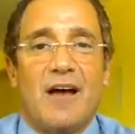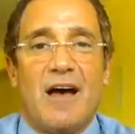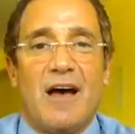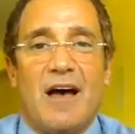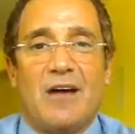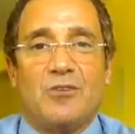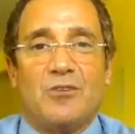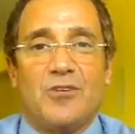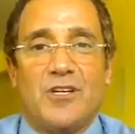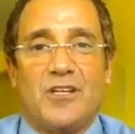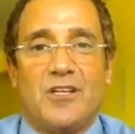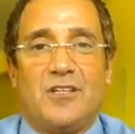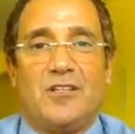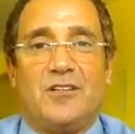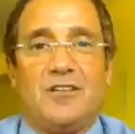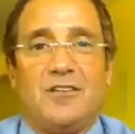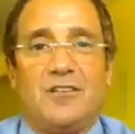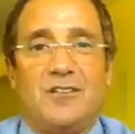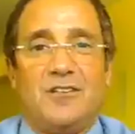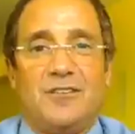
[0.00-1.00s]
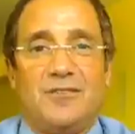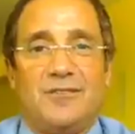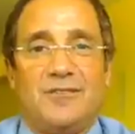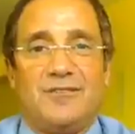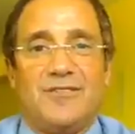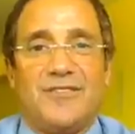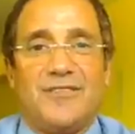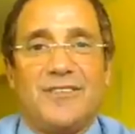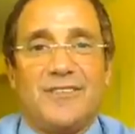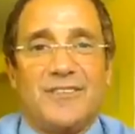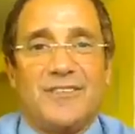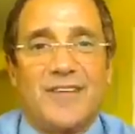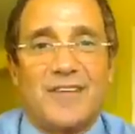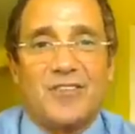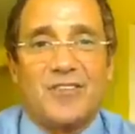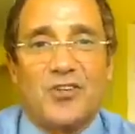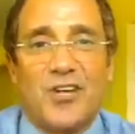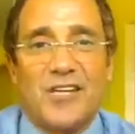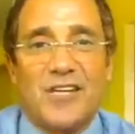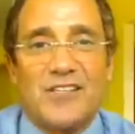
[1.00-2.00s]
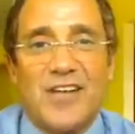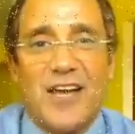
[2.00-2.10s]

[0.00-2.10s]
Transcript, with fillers: out here. Have a great